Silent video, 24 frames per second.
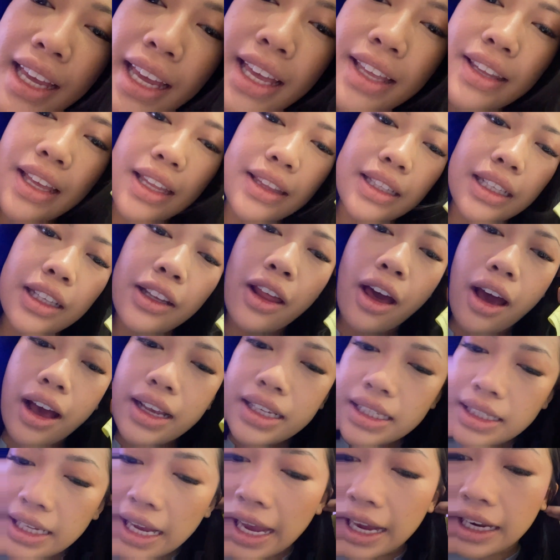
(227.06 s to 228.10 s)
that the
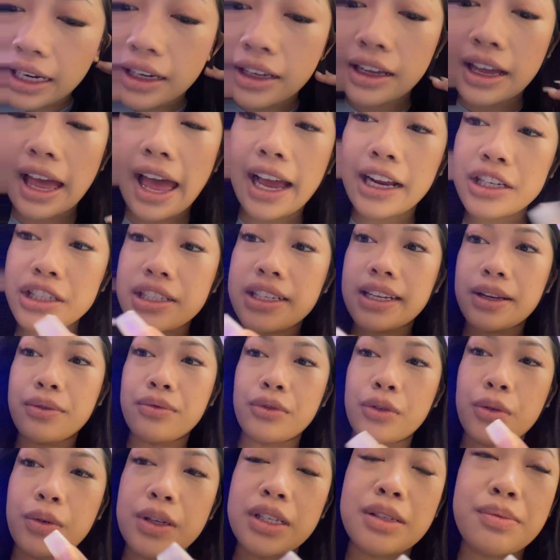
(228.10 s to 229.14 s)
last tailor actually
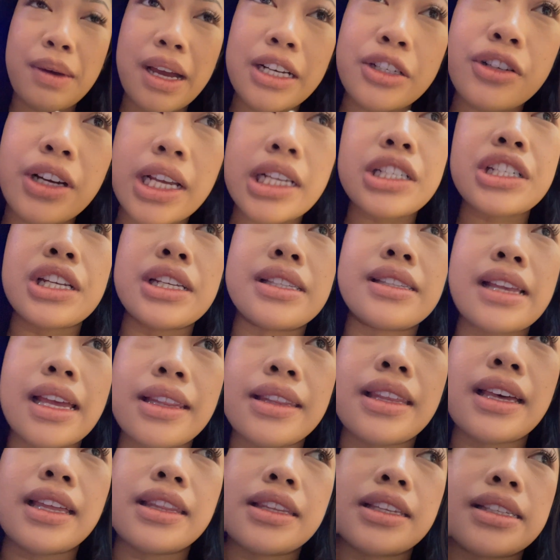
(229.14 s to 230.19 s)
ruined my dress. She said
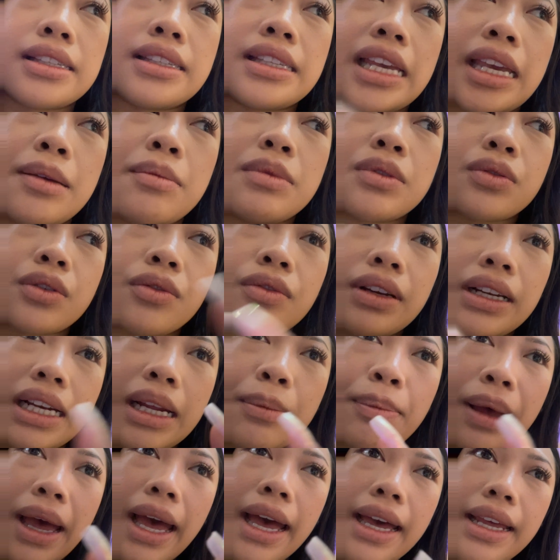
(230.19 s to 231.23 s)
that the seams were really
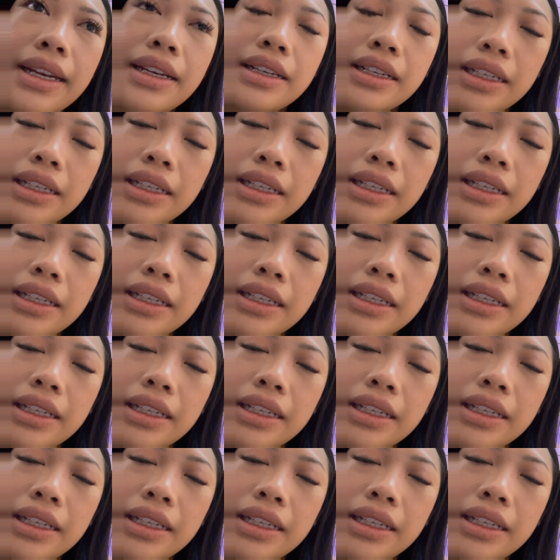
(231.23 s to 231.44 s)
bad.